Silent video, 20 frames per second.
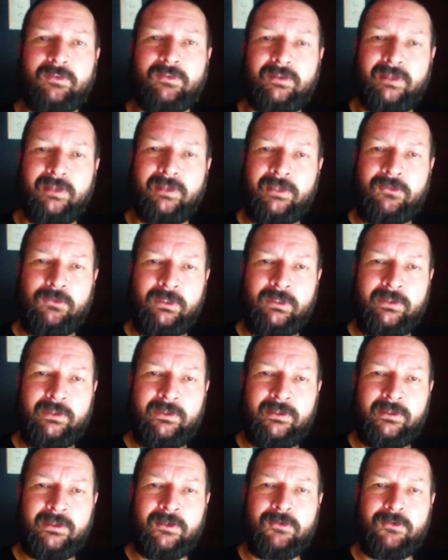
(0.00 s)
I enjoyed
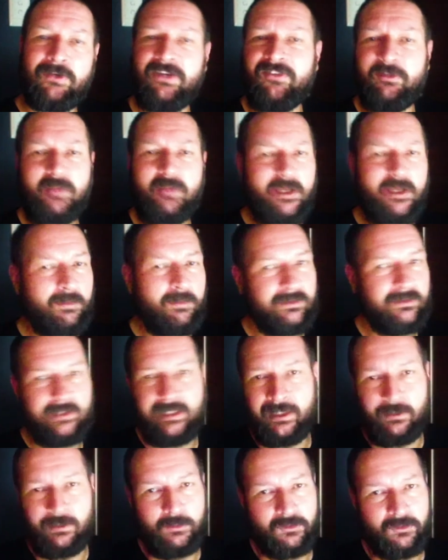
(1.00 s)
the crazy people that I
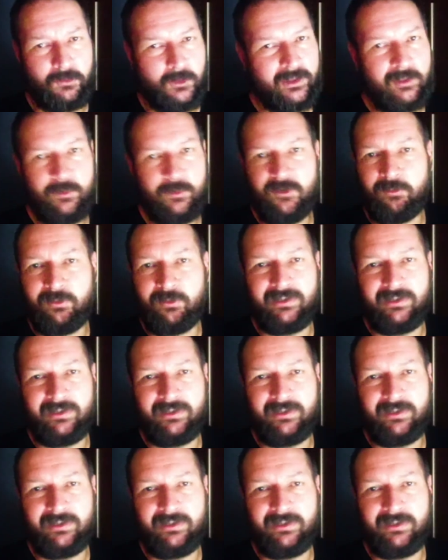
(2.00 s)
was working with, but